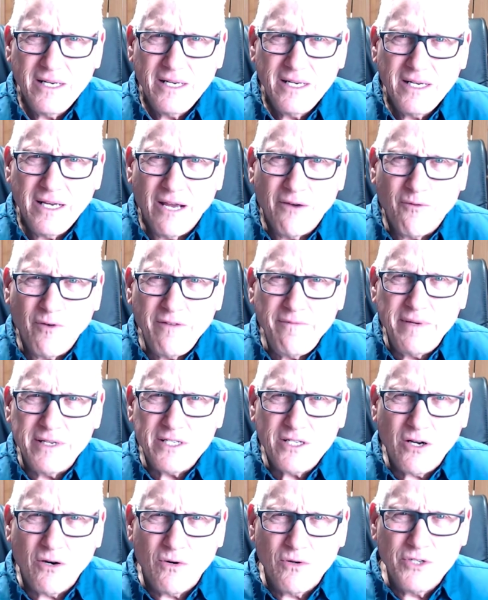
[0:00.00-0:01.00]
And we've been
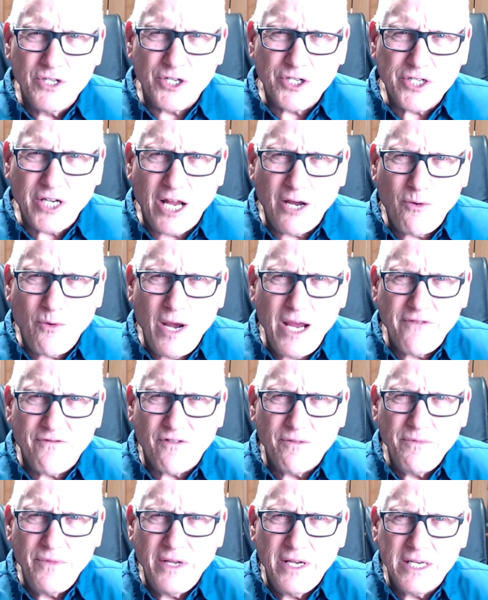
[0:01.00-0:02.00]
told to stay away
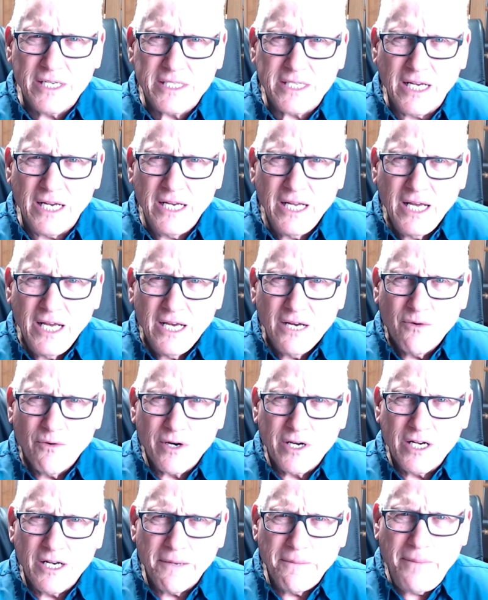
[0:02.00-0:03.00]
from this, that we're
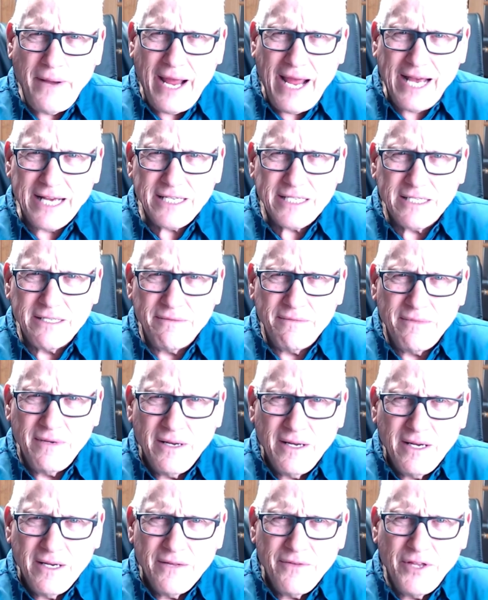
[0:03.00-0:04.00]
going to pass
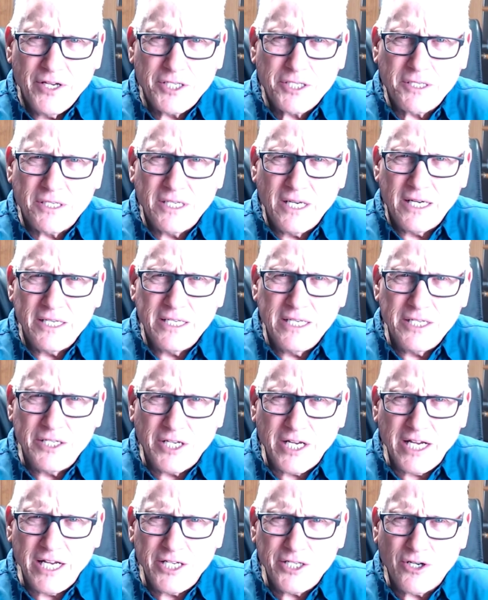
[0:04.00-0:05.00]
this uh,
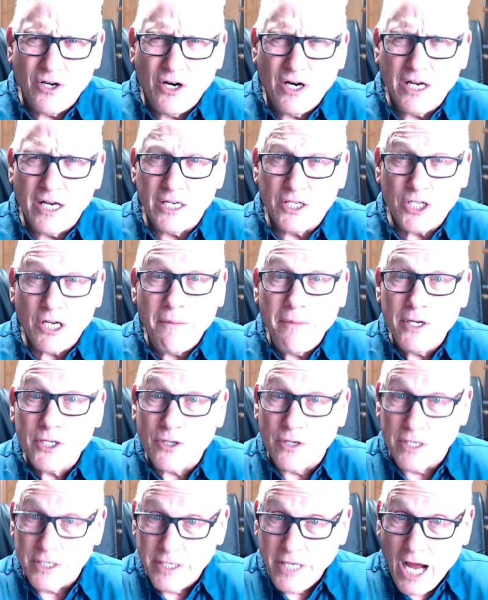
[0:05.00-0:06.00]
disease on, and somebody's
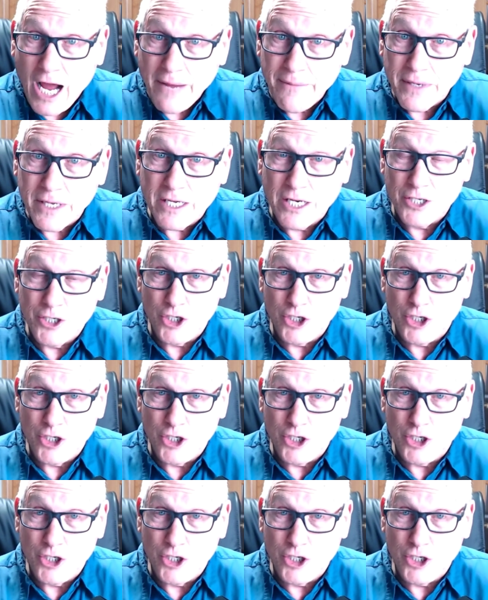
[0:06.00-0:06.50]
going to die because